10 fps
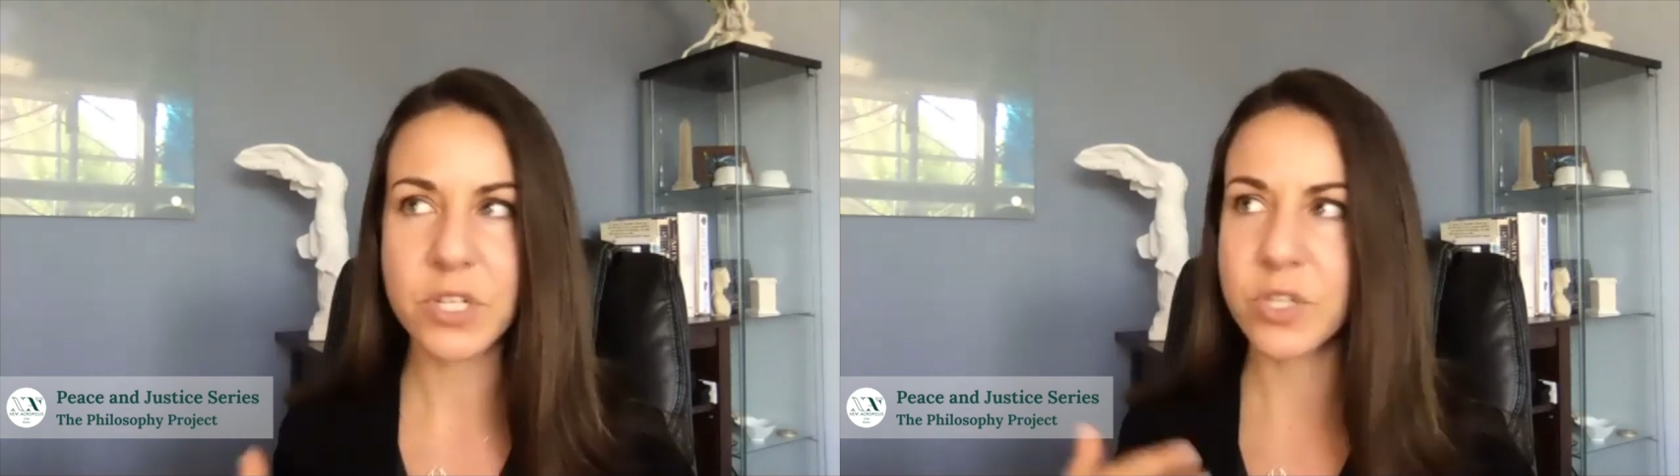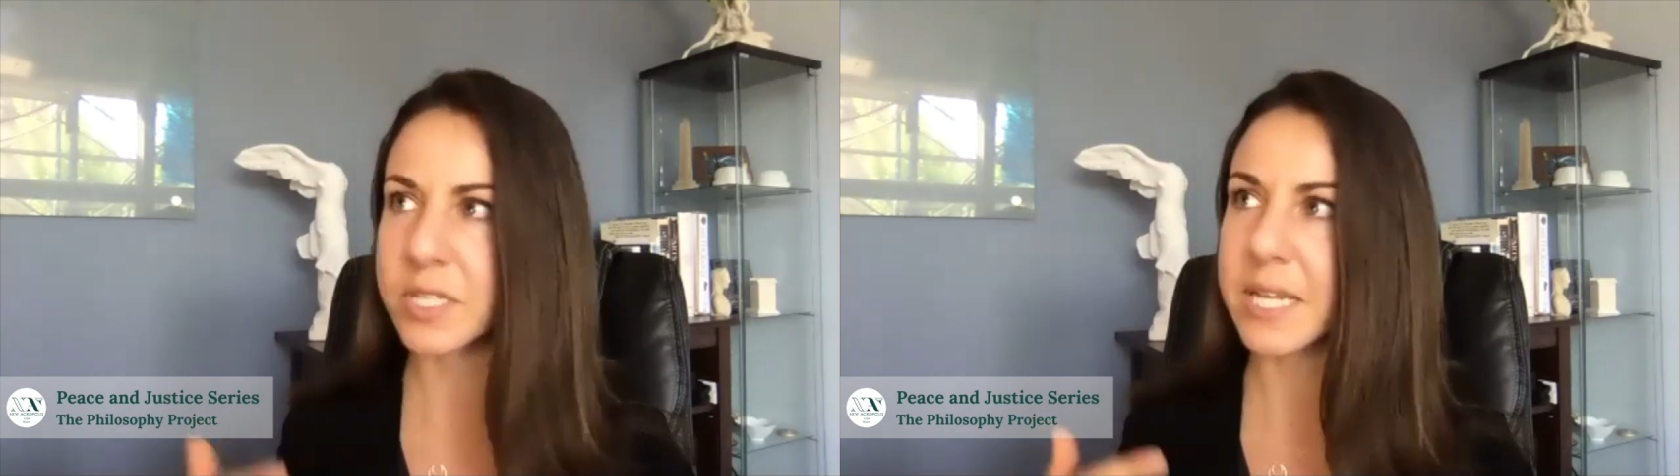
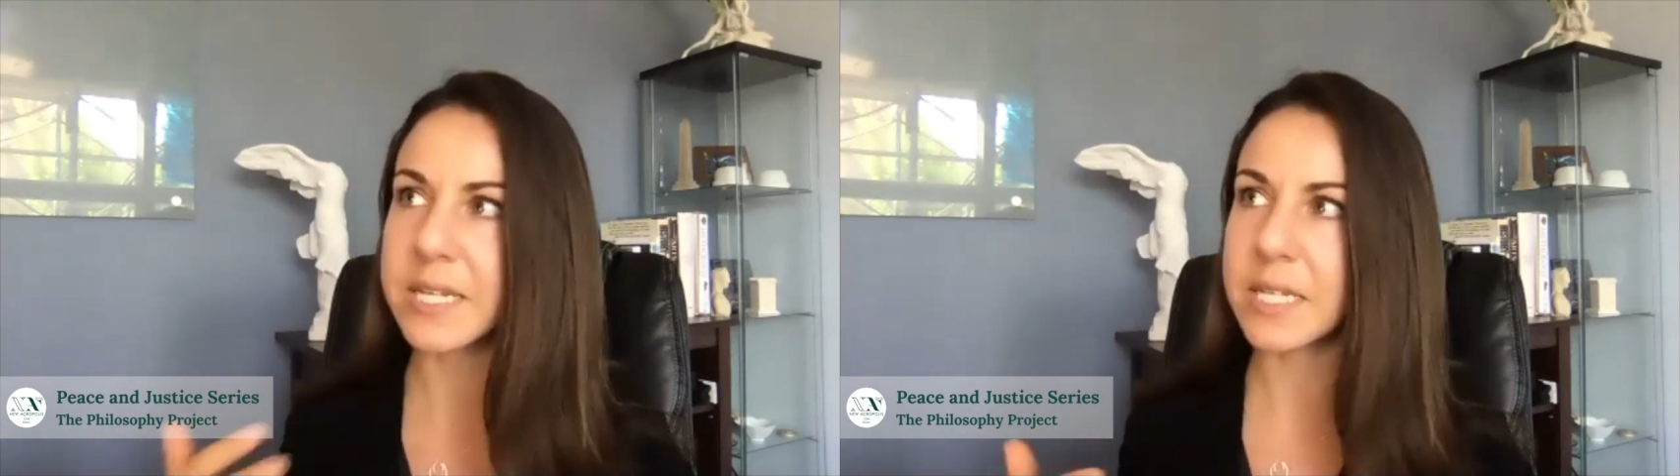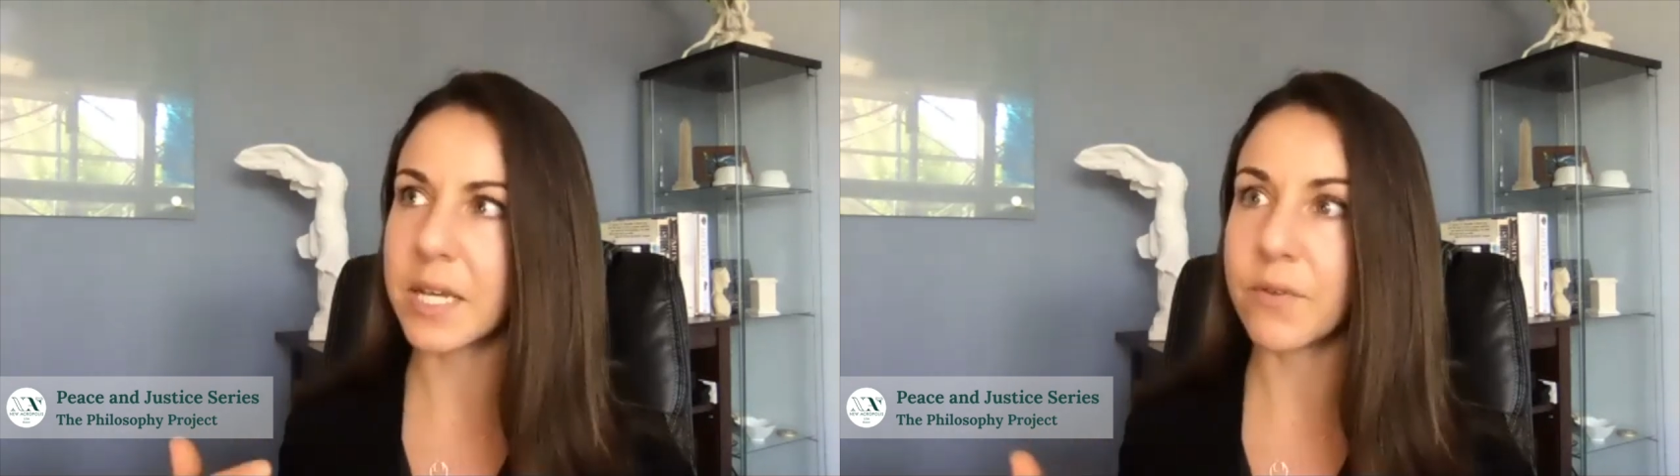this
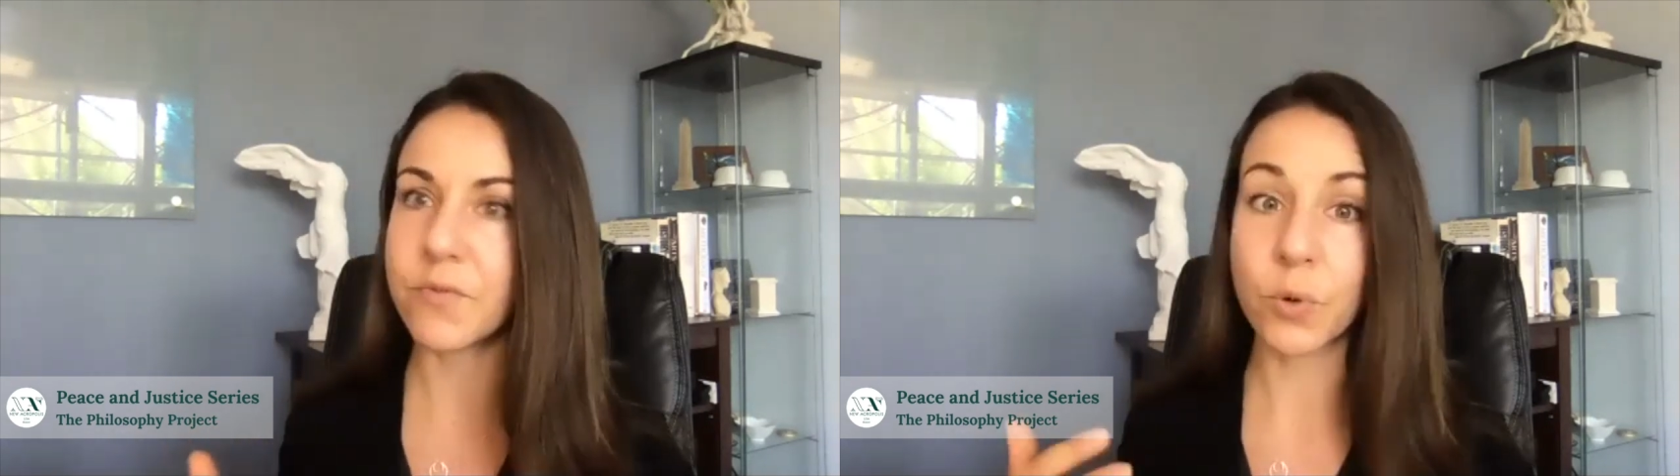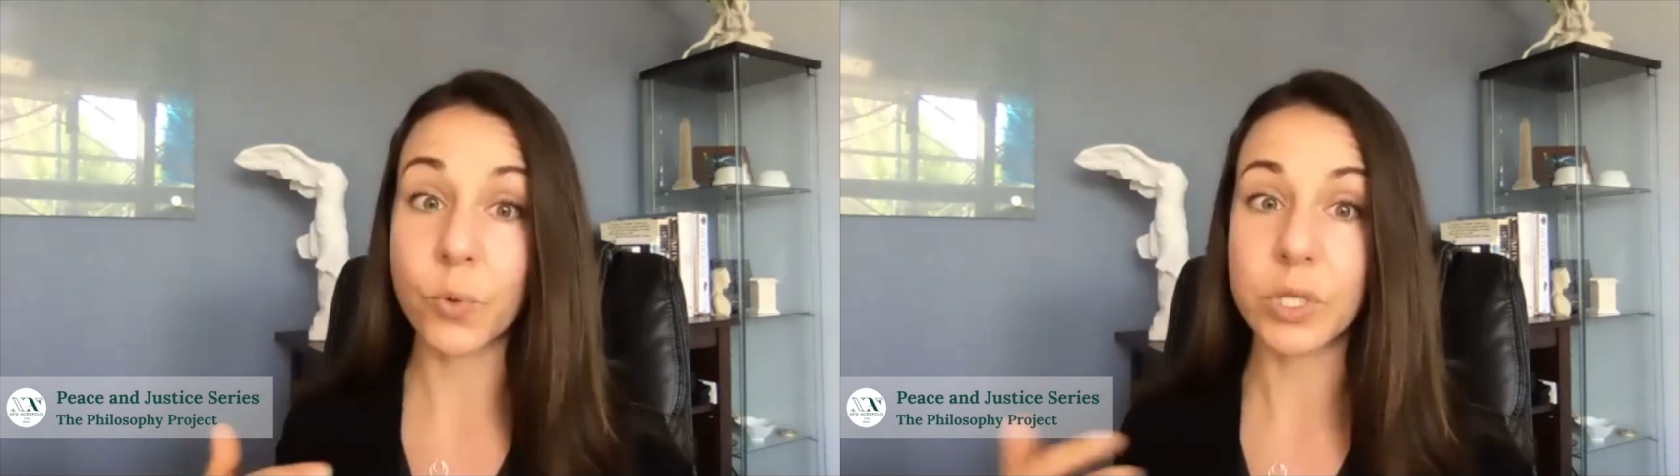idea of
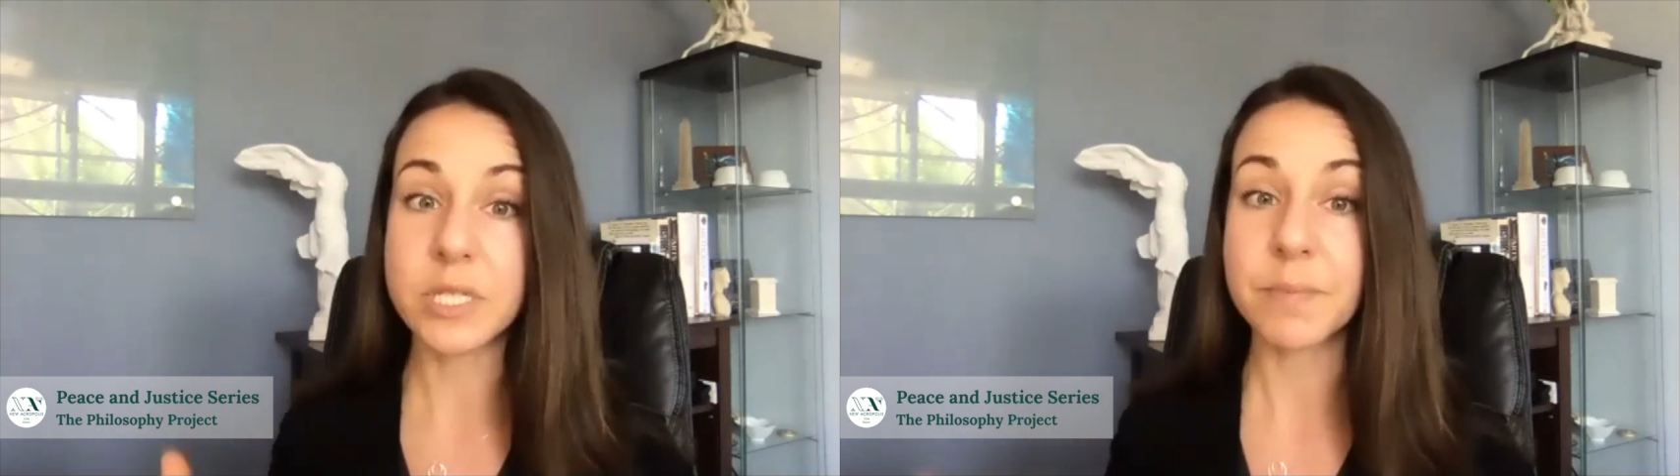the will to